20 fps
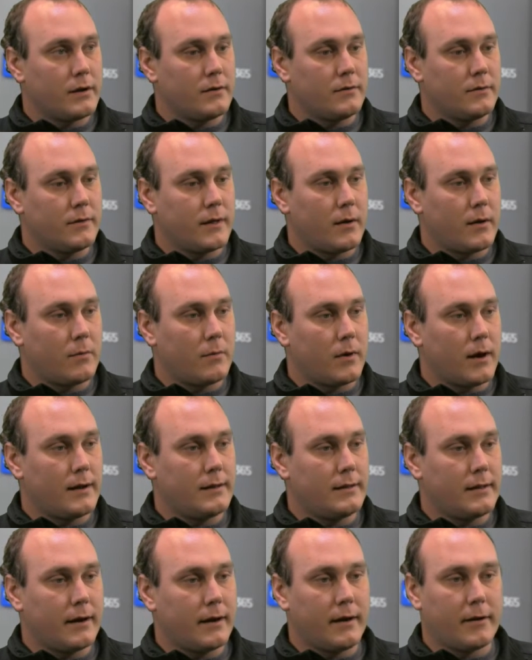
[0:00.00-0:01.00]
do that right
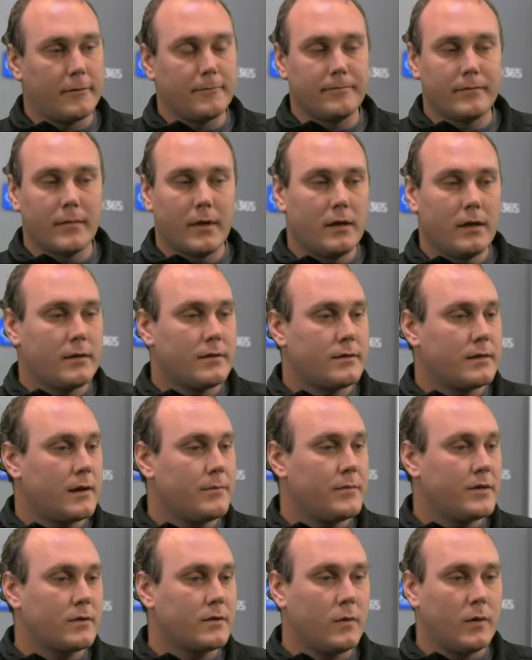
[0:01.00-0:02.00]
there. Same
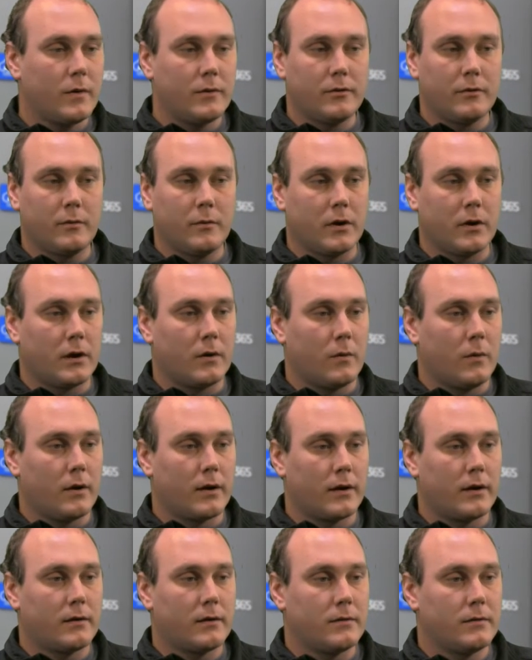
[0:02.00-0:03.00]
as quote to work
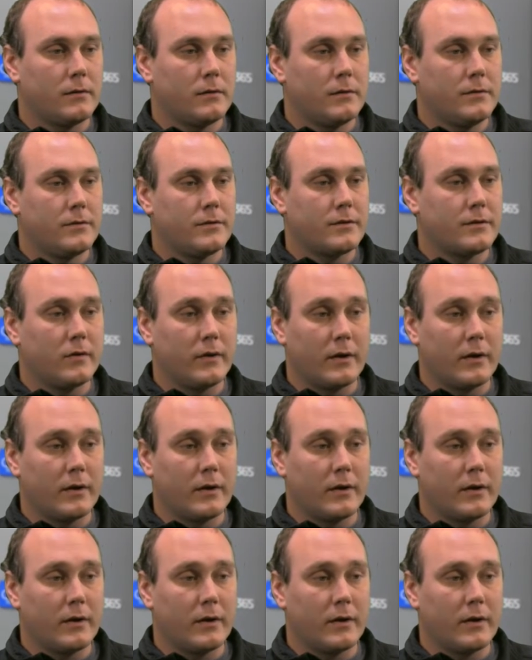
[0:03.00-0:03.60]
order. Just click